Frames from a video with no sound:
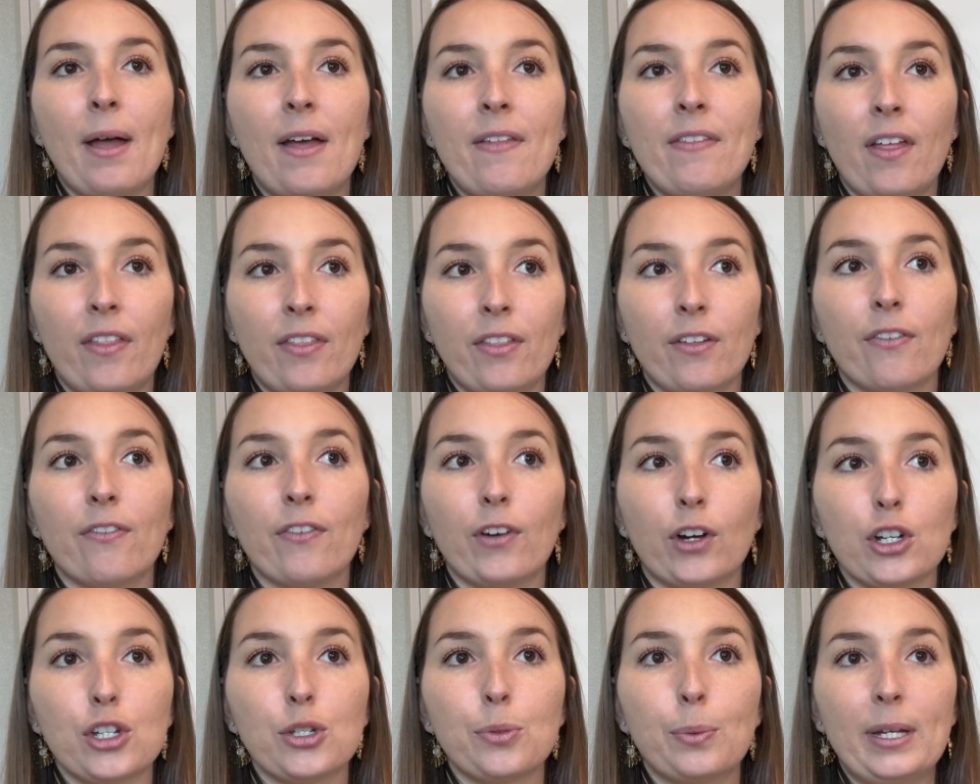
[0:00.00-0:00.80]
And then the
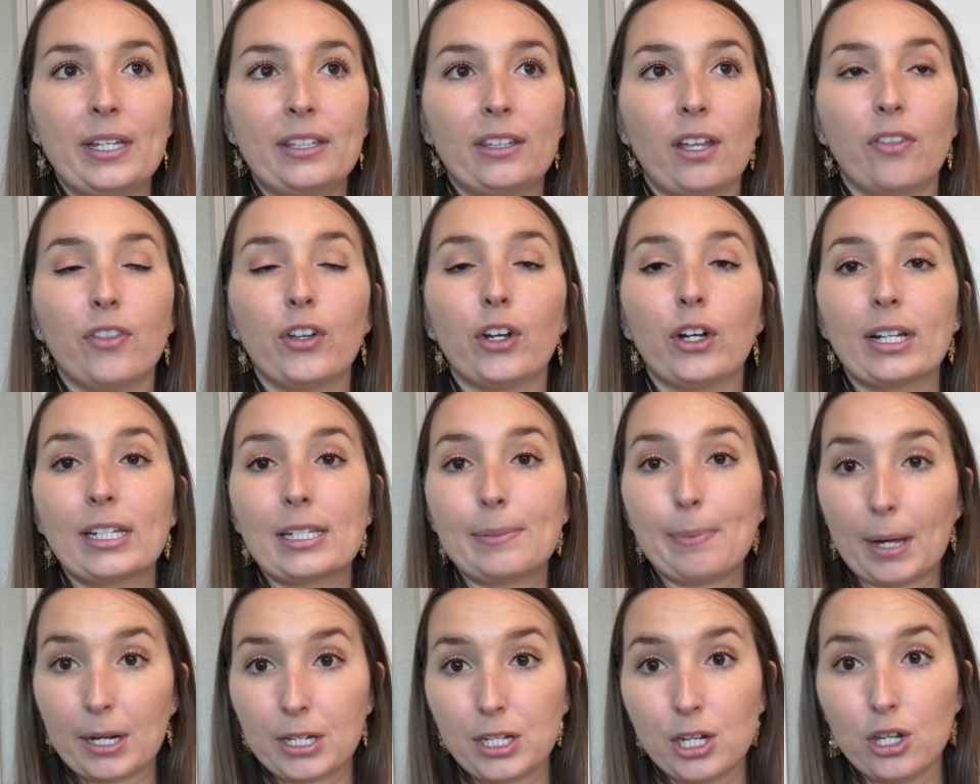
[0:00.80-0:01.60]
first week that they're
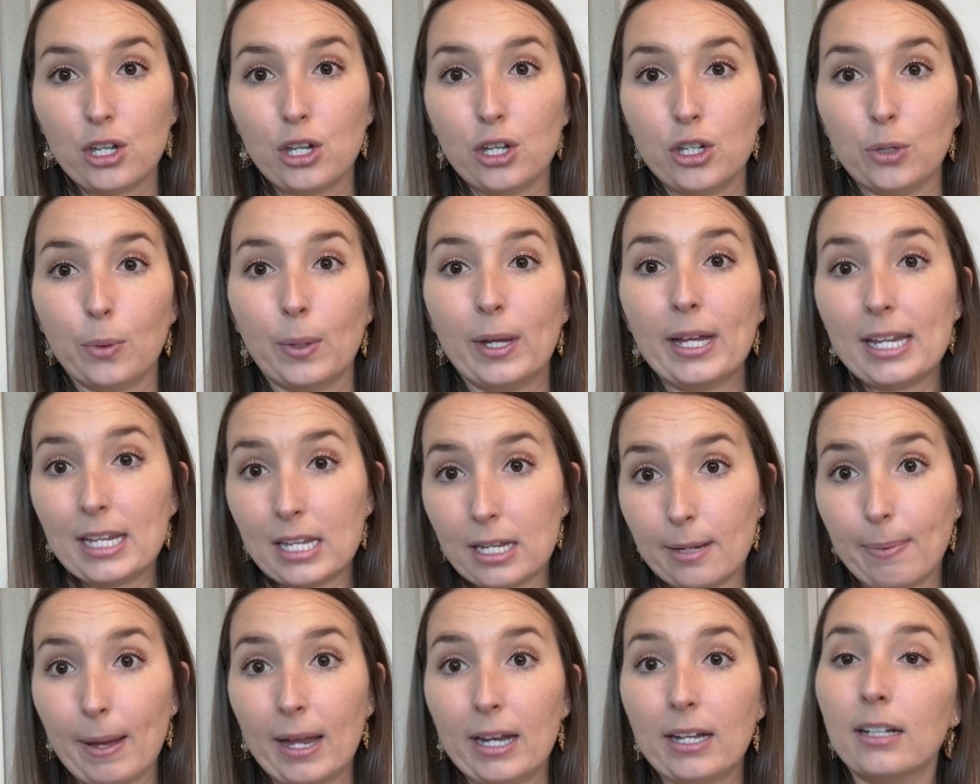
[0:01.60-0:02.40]
expected to do it
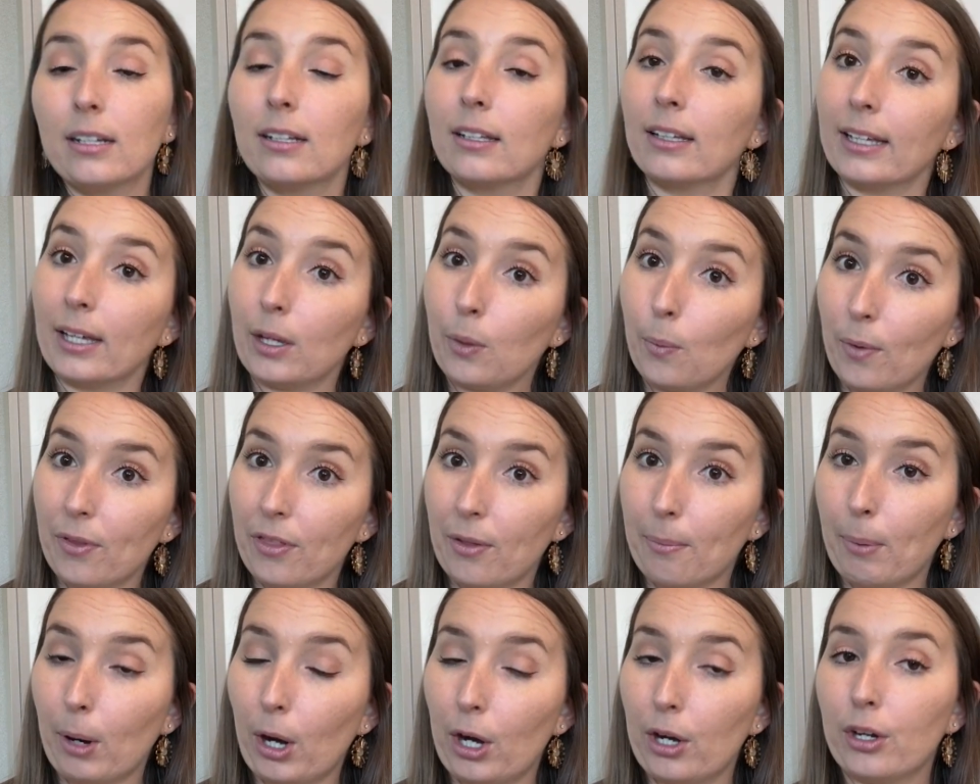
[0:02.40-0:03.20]
independently with
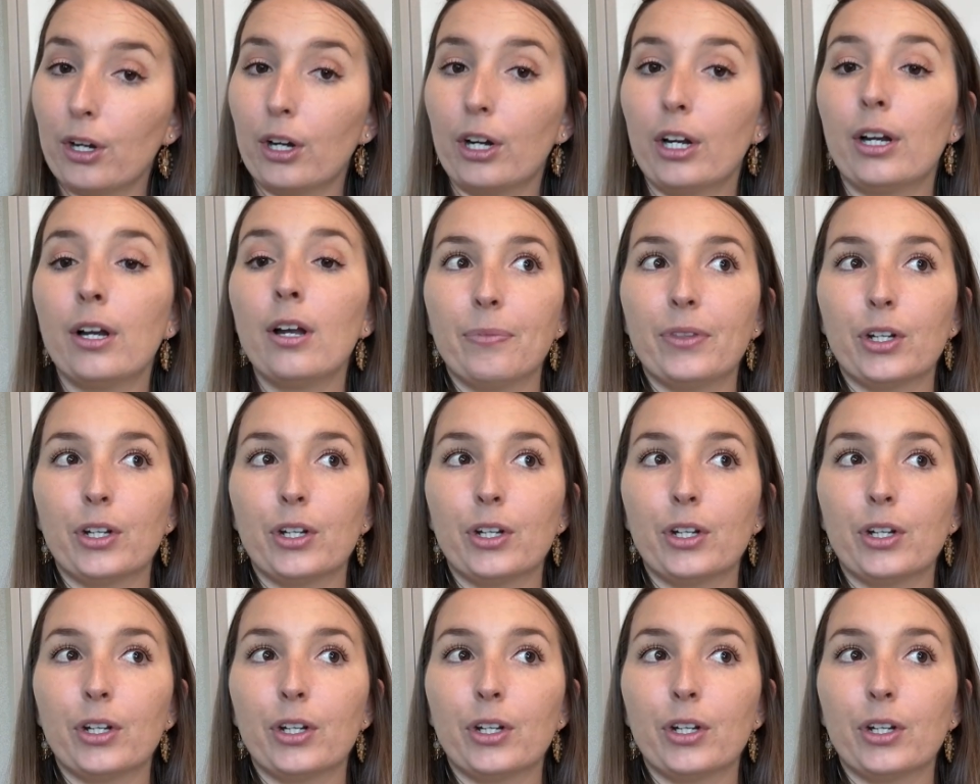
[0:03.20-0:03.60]
a partner,